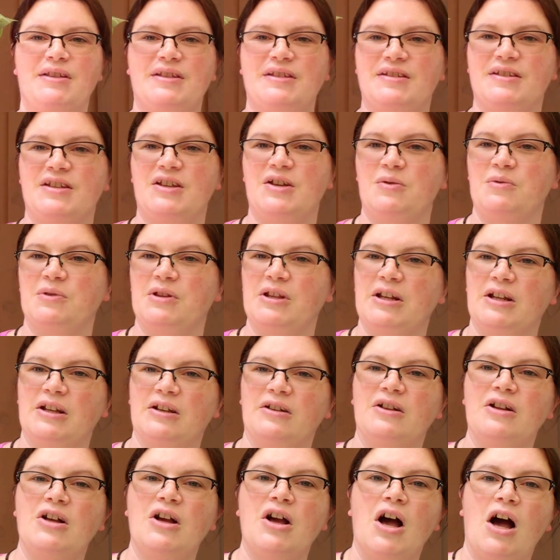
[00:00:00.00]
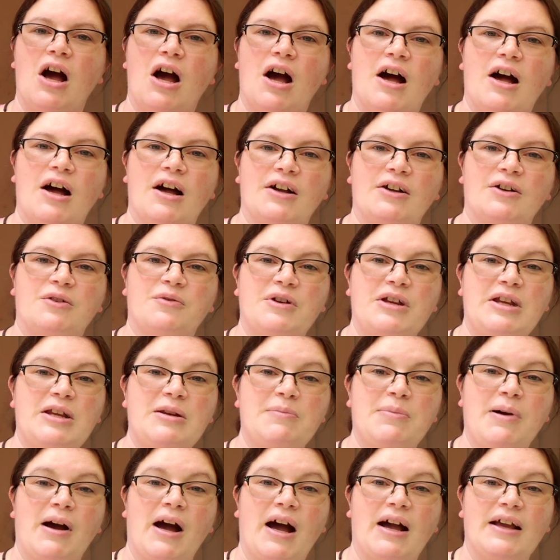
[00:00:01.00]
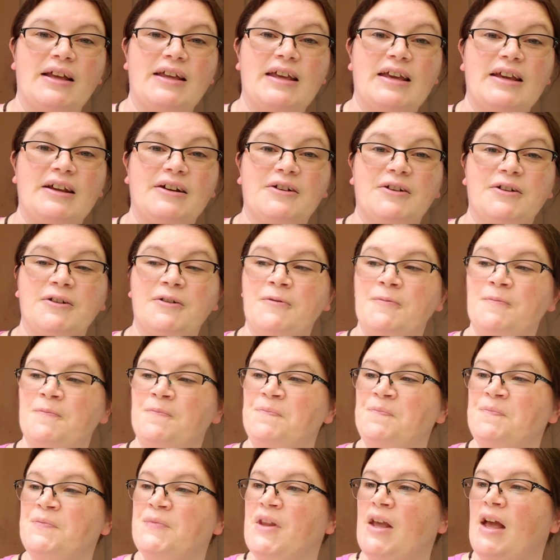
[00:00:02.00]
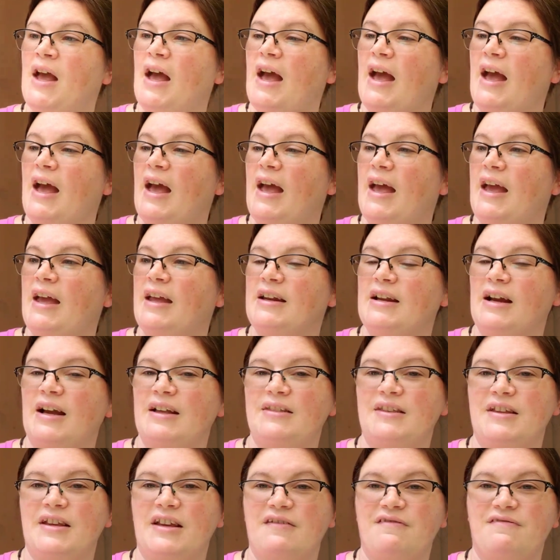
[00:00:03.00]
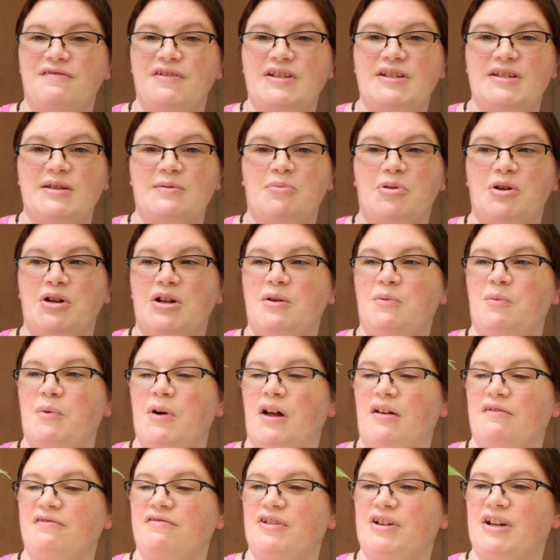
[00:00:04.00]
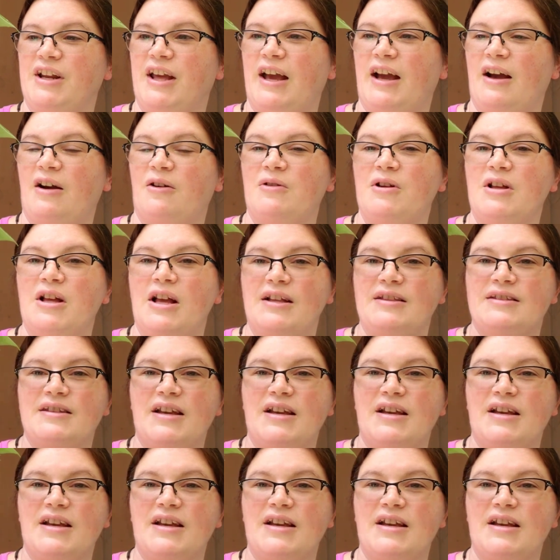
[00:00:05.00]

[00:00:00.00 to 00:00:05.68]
it in this cute little green pot here, and I think it fits it pretty well for now.